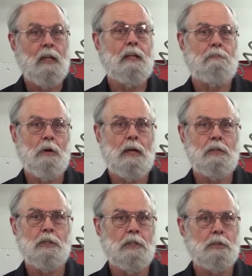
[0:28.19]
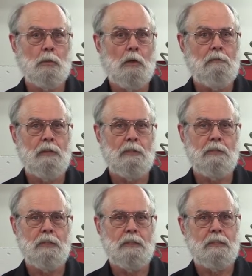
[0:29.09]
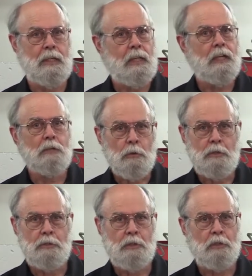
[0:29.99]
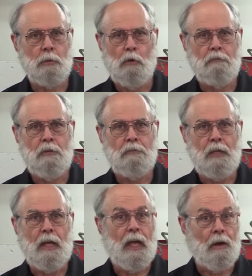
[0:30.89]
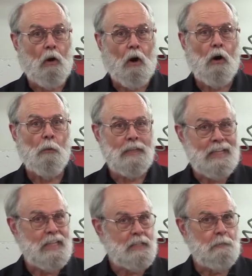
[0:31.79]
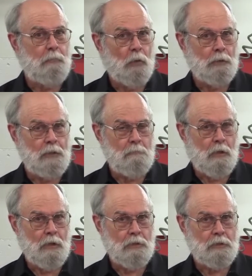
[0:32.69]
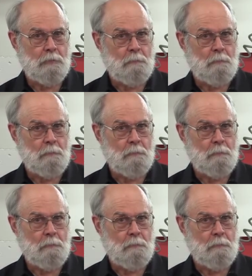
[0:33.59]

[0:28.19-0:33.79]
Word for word: if your engine is 1200 cc, increase it to 1250, and all with easy bolt-in parts.